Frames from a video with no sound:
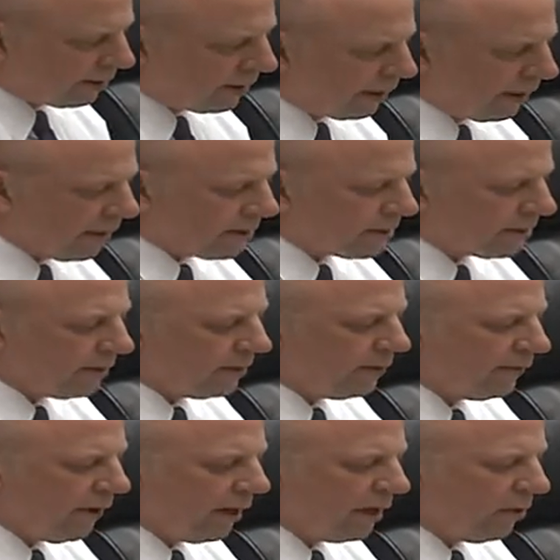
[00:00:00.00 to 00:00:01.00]
test and
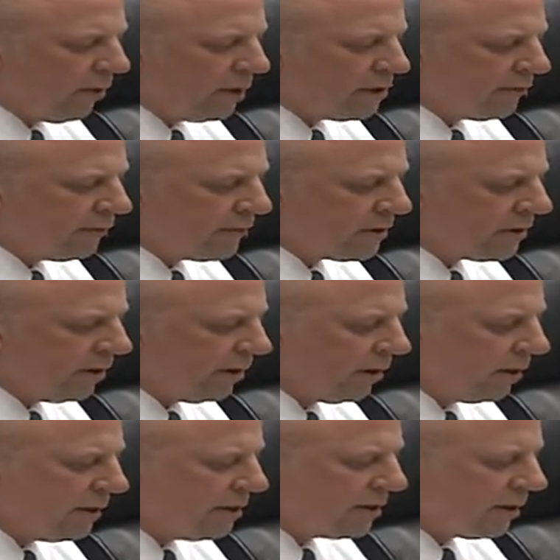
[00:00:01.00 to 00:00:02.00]
evaluation
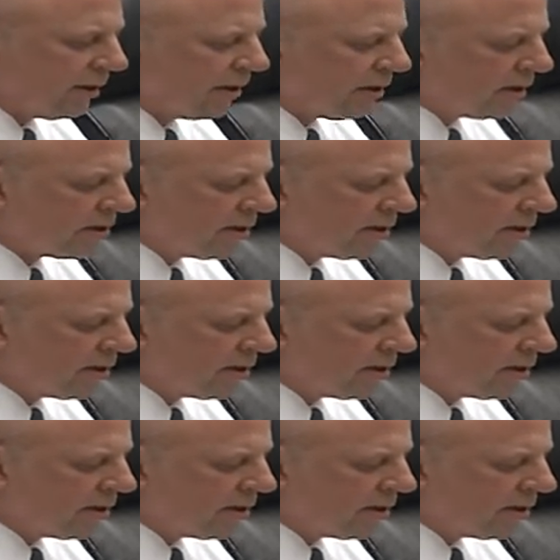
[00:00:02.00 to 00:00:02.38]
facilities, then in a